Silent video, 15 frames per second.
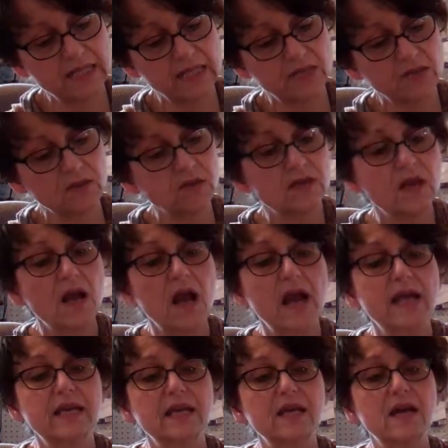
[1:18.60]
here. I
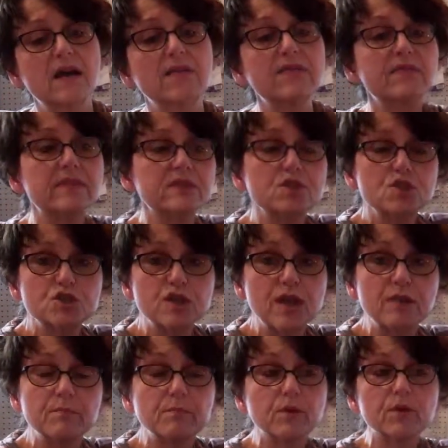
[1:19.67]
can cut this
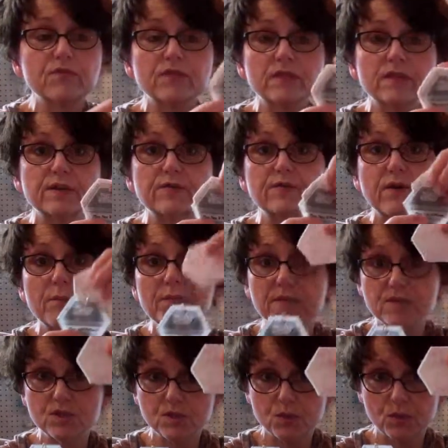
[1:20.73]
shape perfectly from
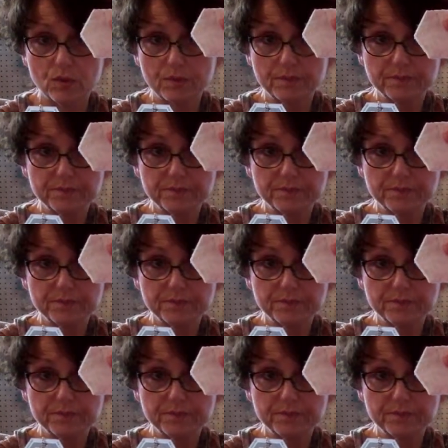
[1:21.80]
this tool.